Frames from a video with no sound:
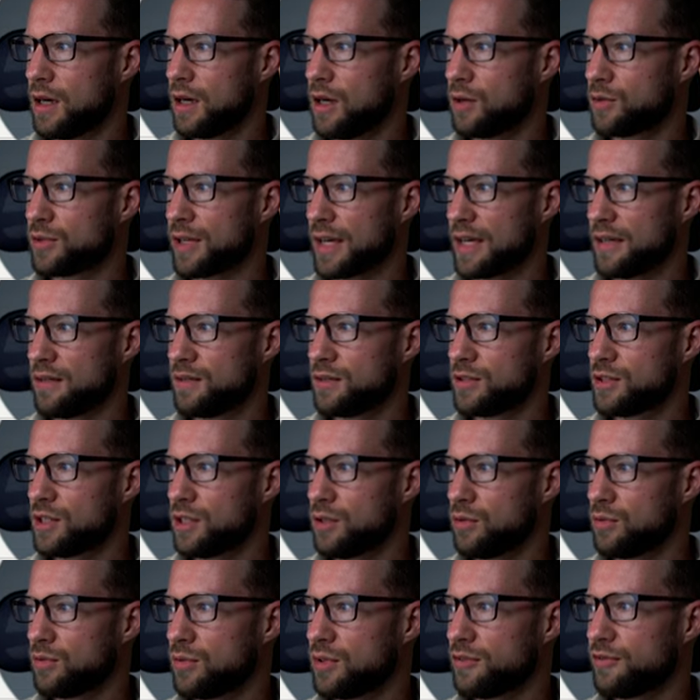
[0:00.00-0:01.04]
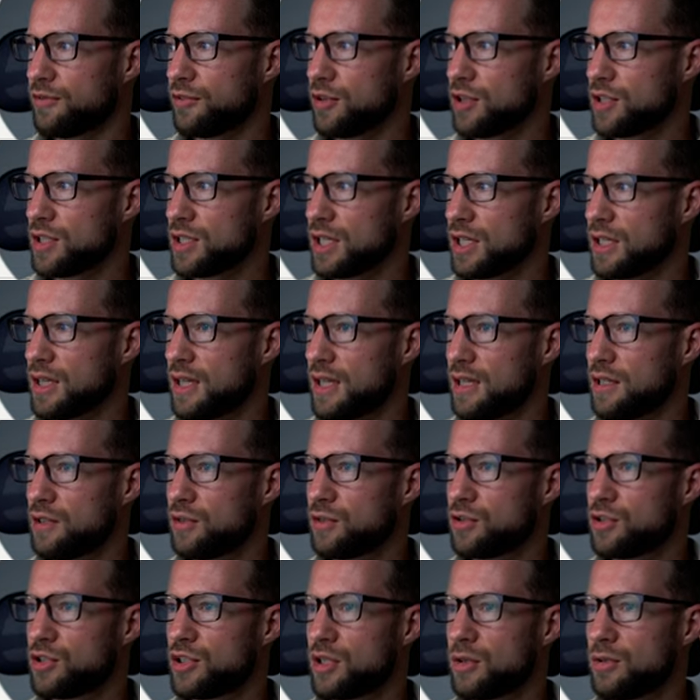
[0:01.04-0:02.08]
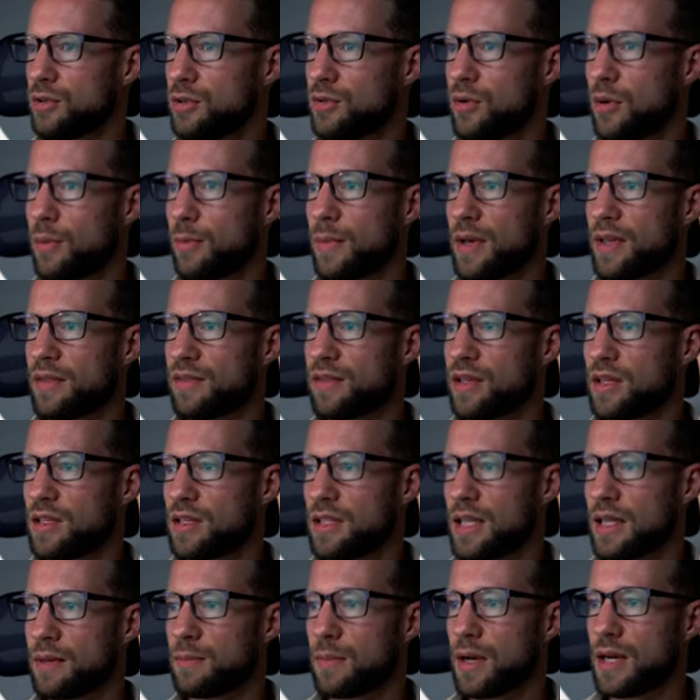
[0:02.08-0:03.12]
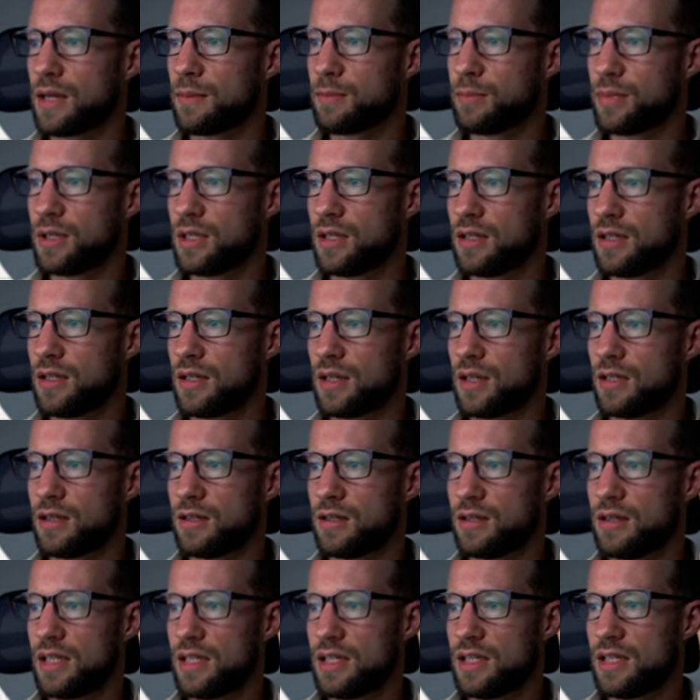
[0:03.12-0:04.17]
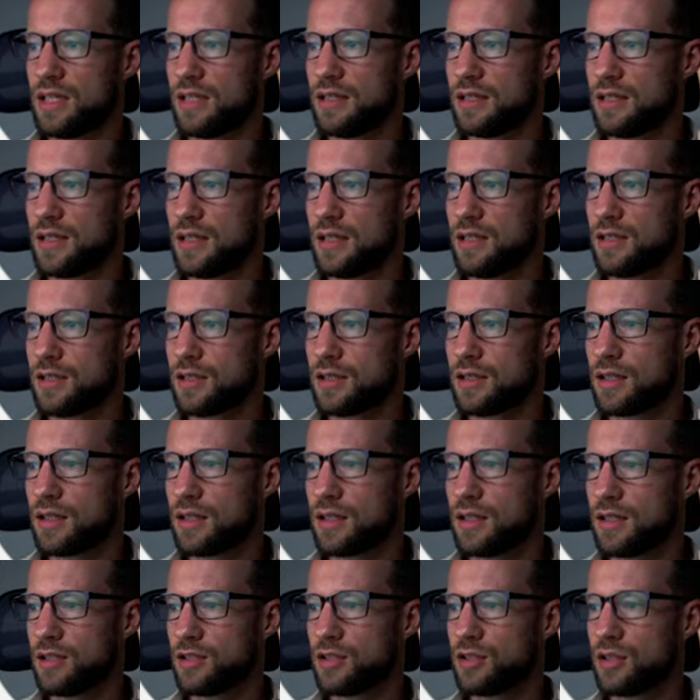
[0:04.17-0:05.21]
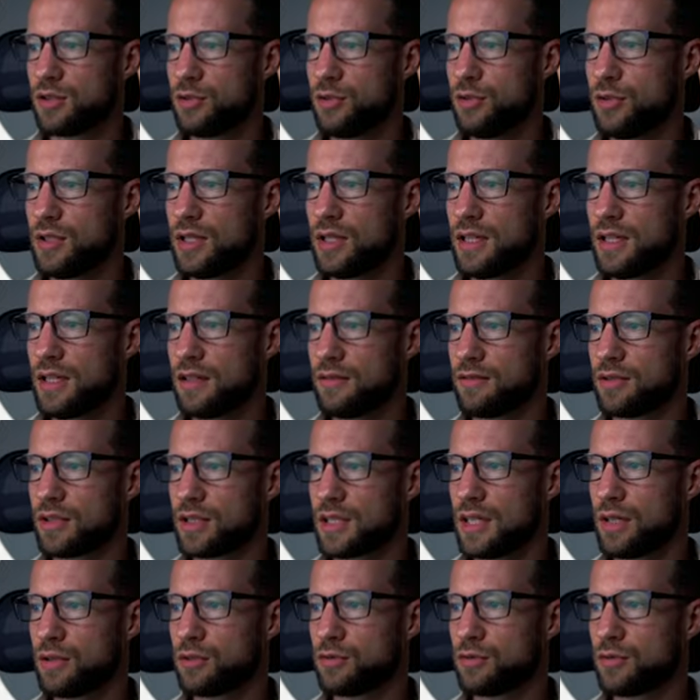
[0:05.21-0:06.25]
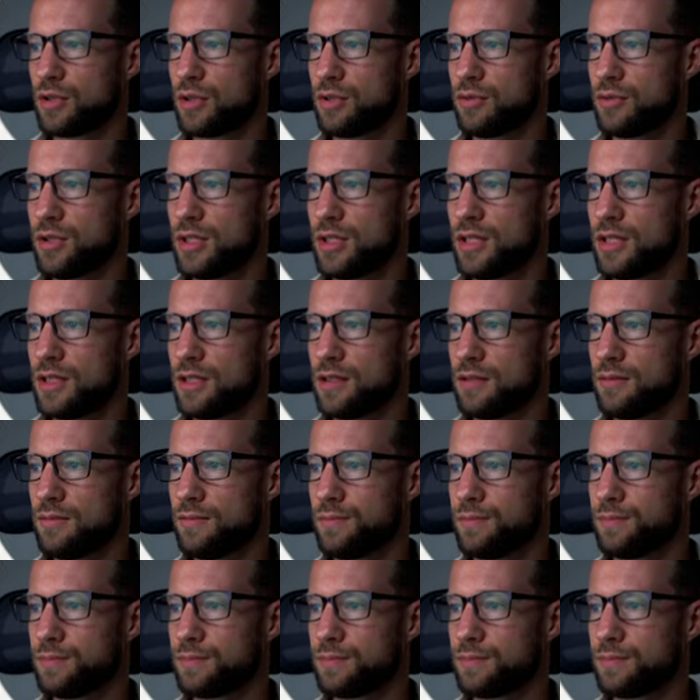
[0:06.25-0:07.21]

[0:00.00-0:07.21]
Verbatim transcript: Okay, so first I'd like to show you a method that might be the easiest. So you can have a count rows here